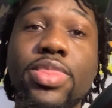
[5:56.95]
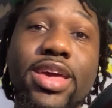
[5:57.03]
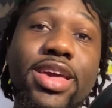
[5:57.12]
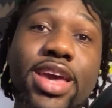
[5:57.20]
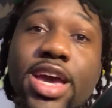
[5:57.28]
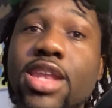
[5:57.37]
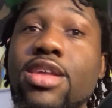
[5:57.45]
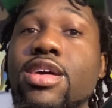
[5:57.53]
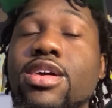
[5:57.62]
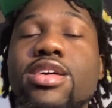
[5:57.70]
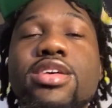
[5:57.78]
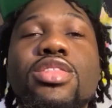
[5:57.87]
Again,
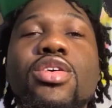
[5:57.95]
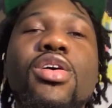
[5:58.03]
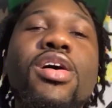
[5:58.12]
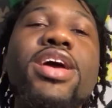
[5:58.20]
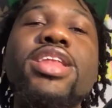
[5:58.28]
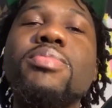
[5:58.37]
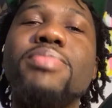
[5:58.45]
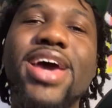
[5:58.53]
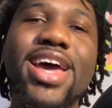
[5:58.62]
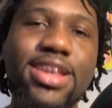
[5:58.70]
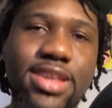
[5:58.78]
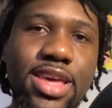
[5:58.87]
there aren't any
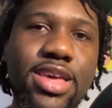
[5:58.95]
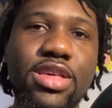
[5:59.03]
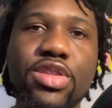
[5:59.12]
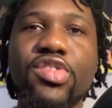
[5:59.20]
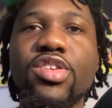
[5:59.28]
bad days,